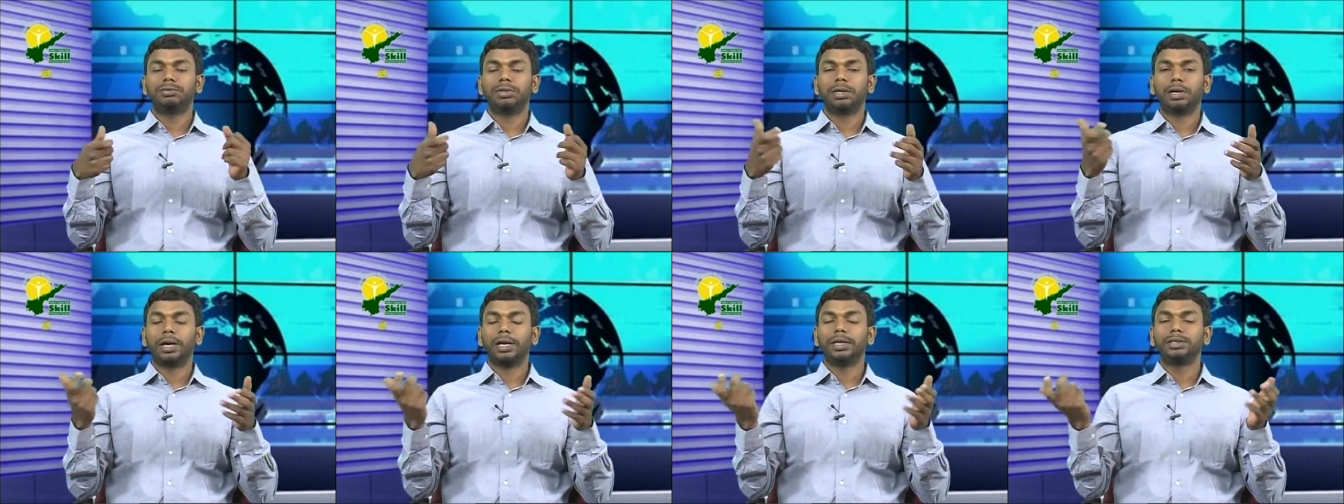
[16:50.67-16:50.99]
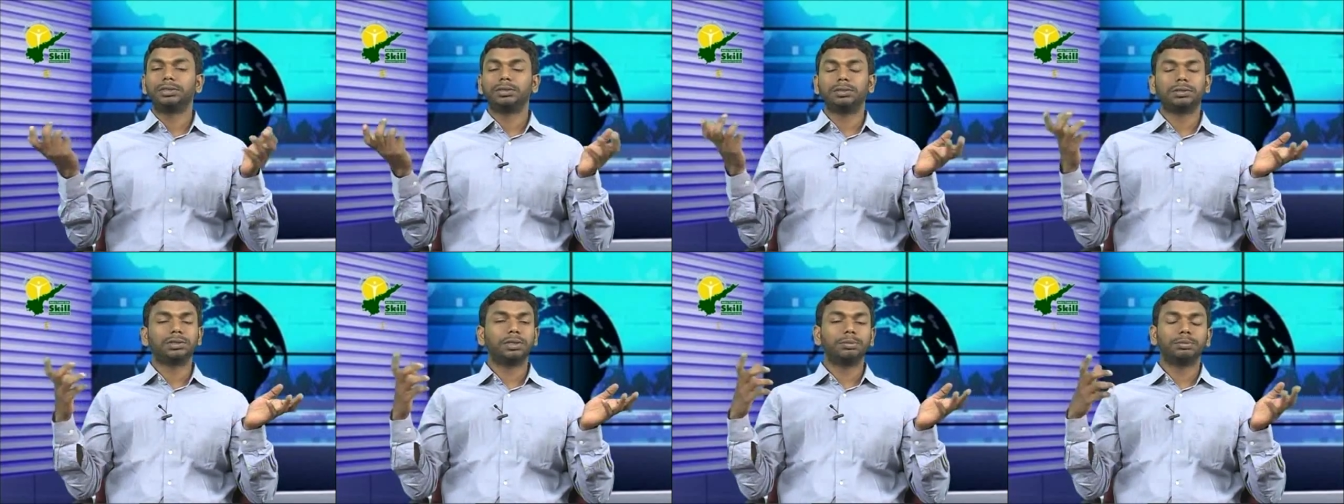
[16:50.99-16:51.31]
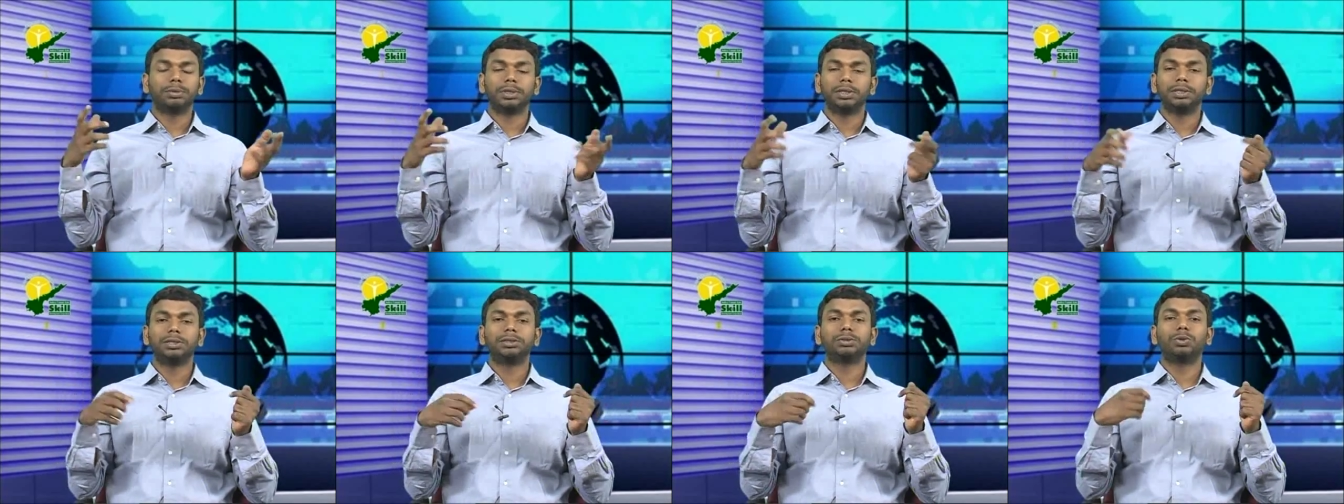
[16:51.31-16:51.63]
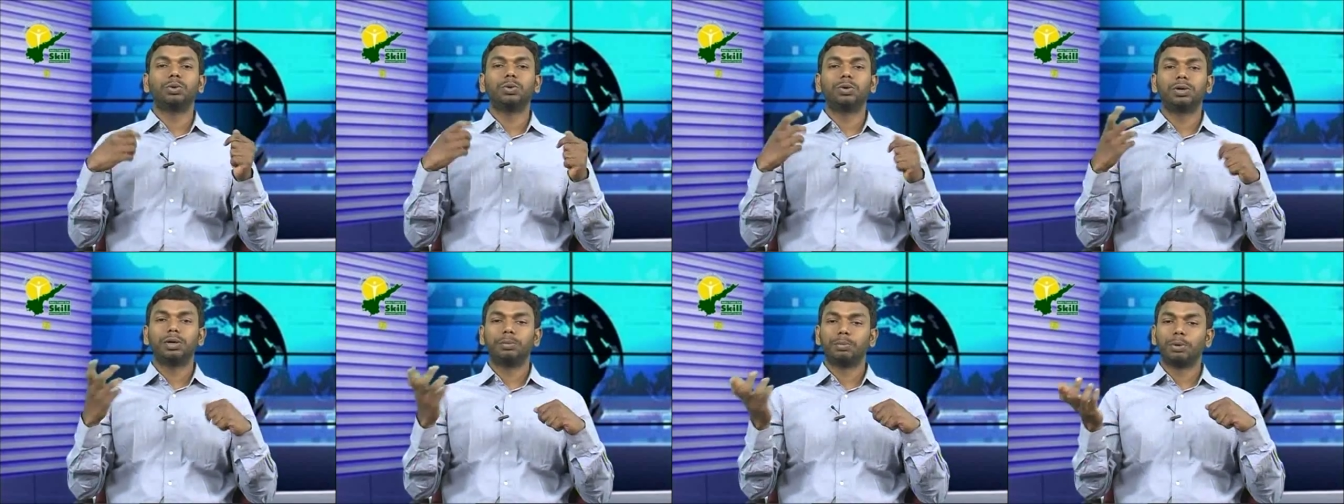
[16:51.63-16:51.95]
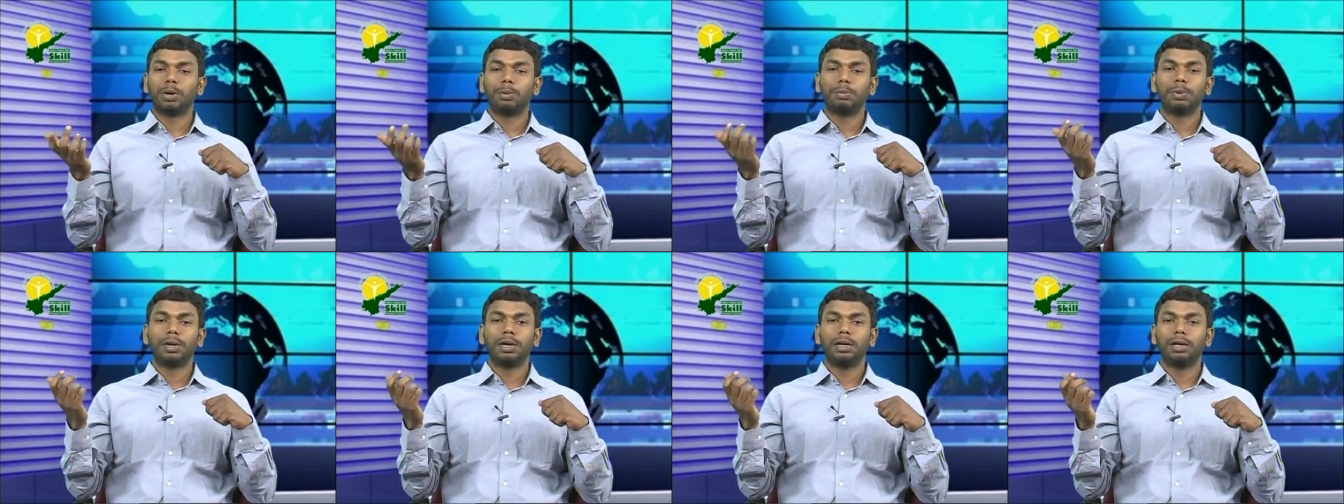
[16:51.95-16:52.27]
rice or something is cooked
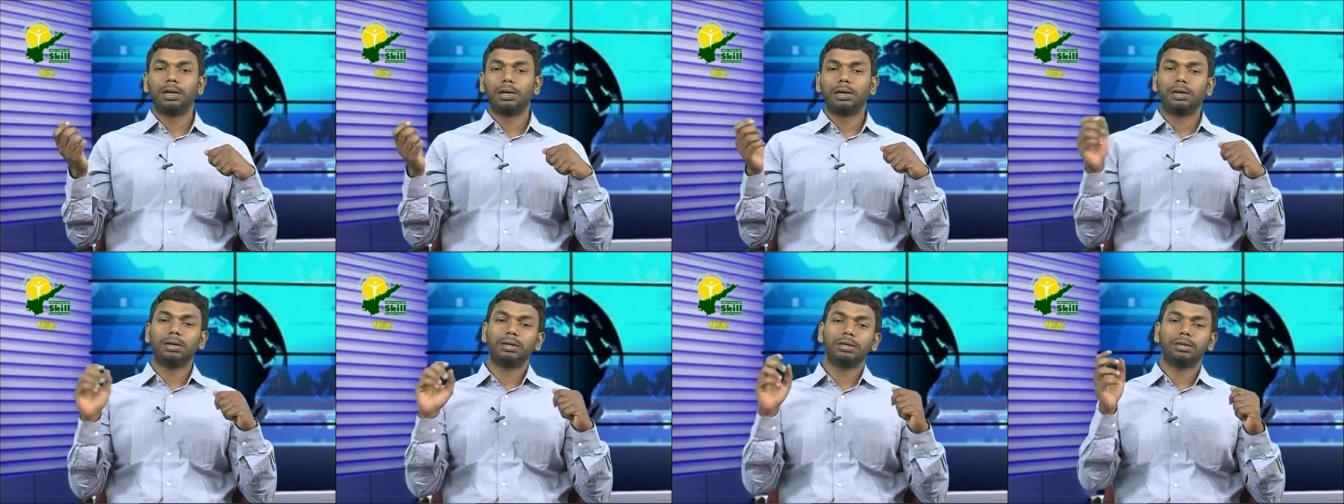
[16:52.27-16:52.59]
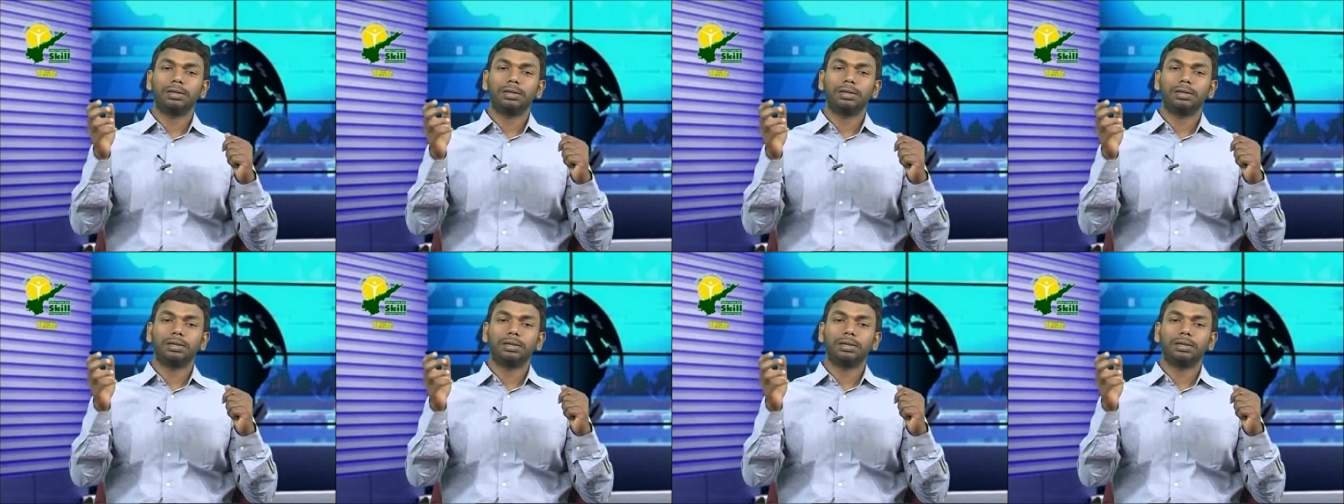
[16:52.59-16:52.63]
properly or not.